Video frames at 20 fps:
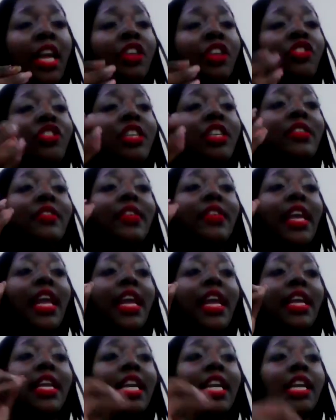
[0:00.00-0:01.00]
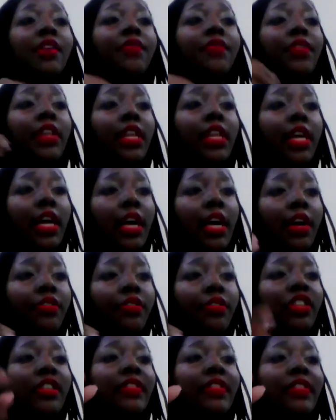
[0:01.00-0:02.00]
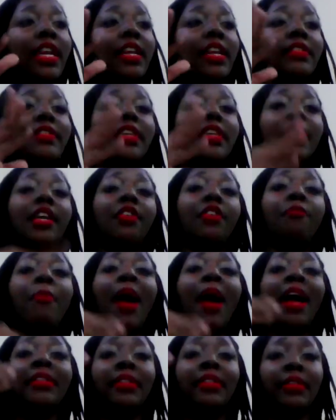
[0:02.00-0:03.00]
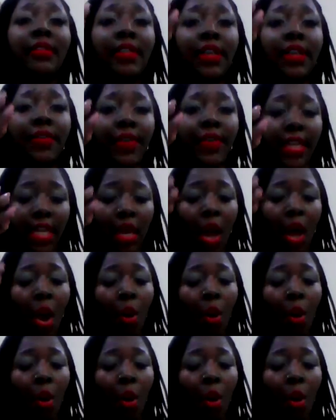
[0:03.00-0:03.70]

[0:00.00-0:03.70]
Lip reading: She's saying give love. She's saying give positivity.